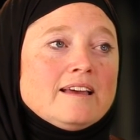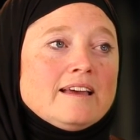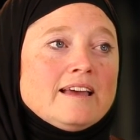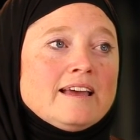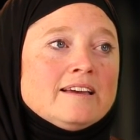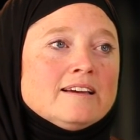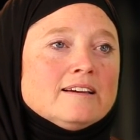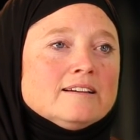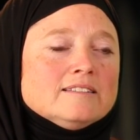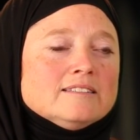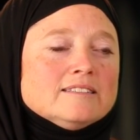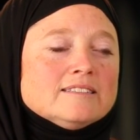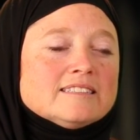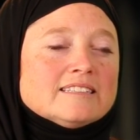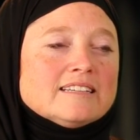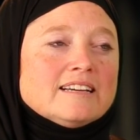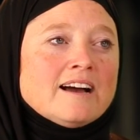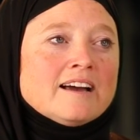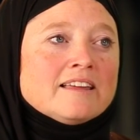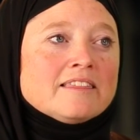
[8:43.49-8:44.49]

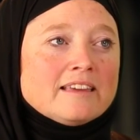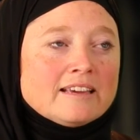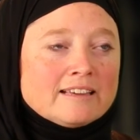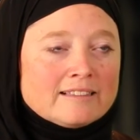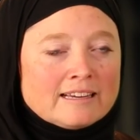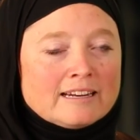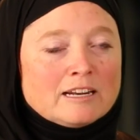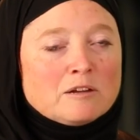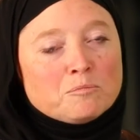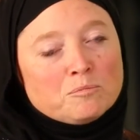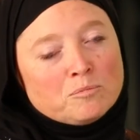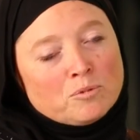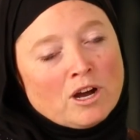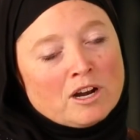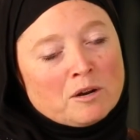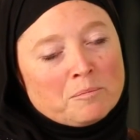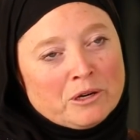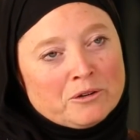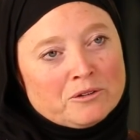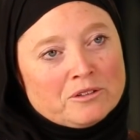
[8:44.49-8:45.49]
And I think that it
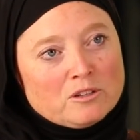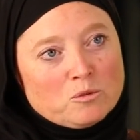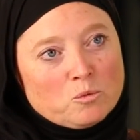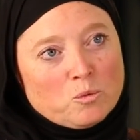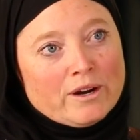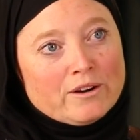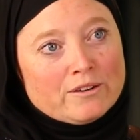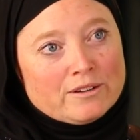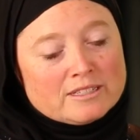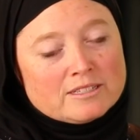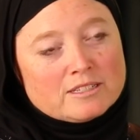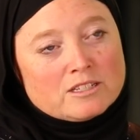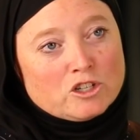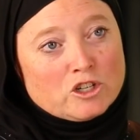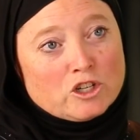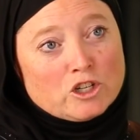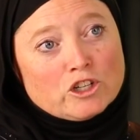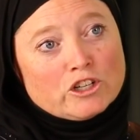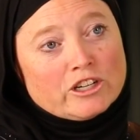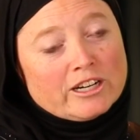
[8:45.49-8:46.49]
brought about an awareness
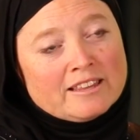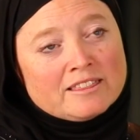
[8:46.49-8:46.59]
to her.